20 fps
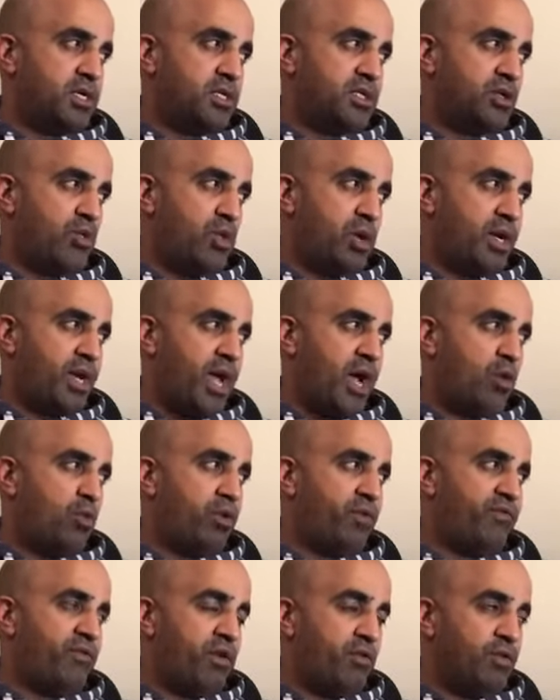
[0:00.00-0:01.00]
to allow
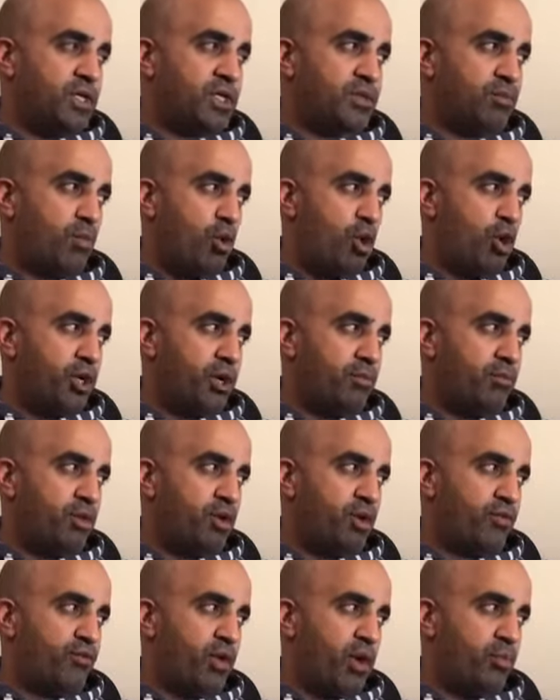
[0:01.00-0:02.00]
a very small number
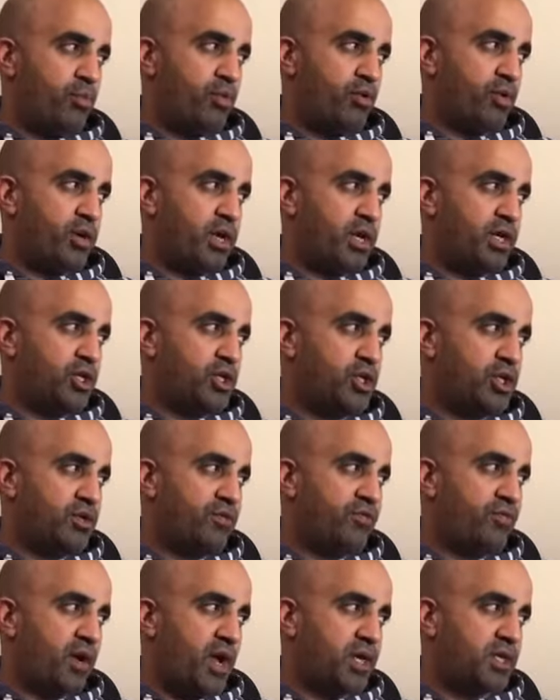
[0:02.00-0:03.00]
of repatriation
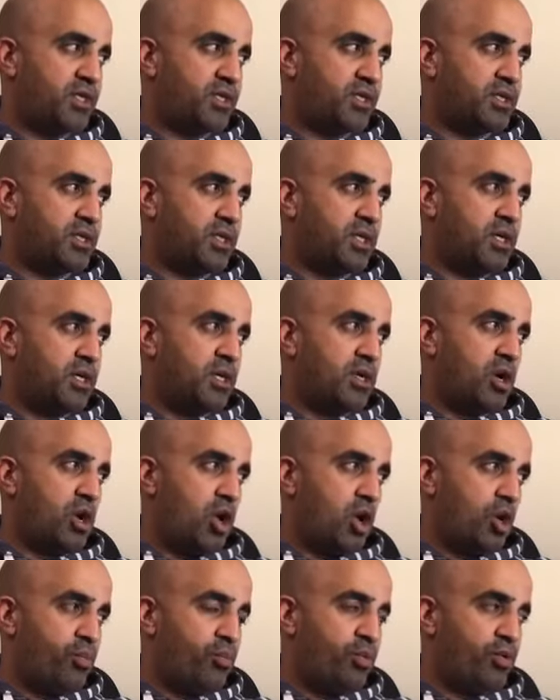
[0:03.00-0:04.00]
flights
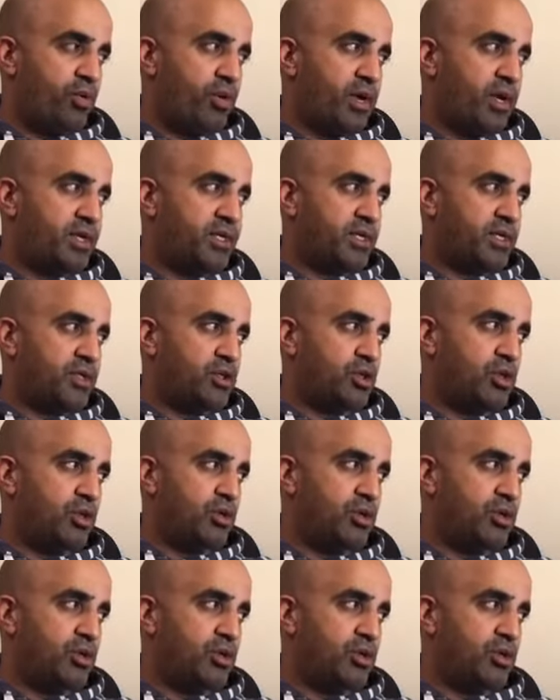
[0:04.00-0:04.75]
operated